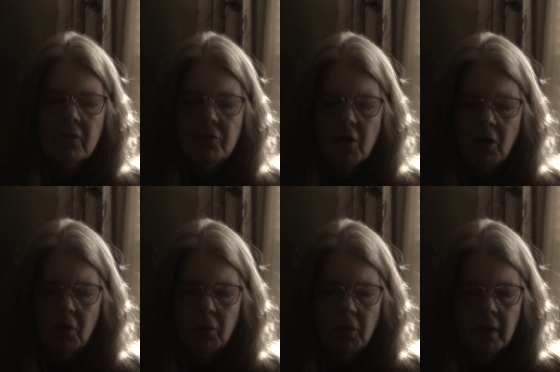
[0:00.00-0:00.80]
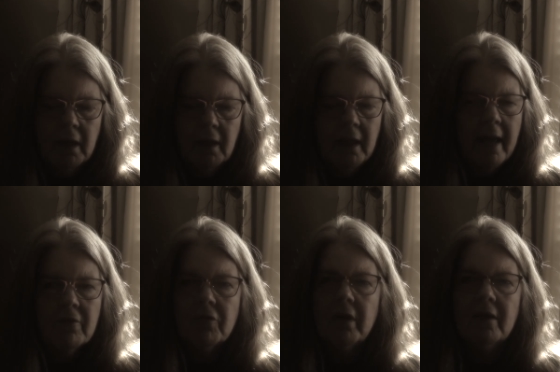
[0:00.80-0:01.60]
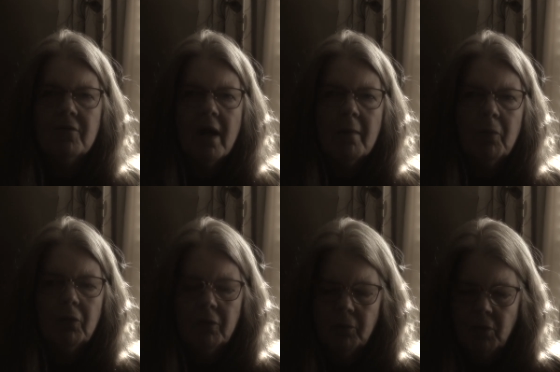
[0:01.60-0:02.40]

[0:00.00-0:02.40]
So, as an example,